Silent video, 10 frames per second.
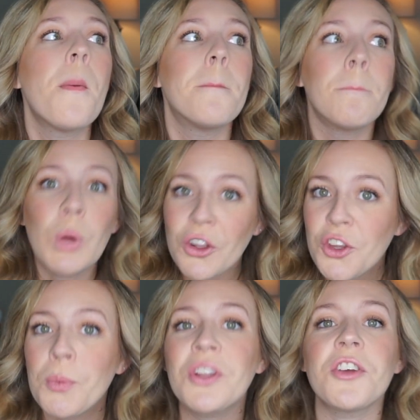
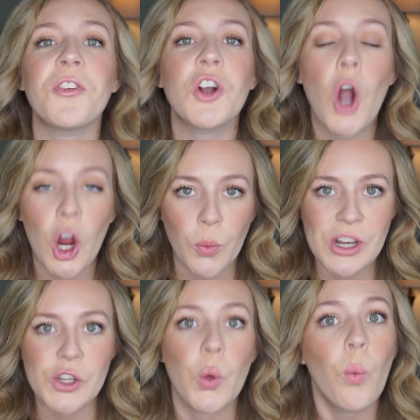multiple different car
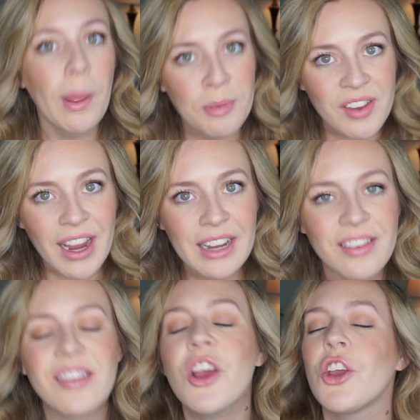rental websites,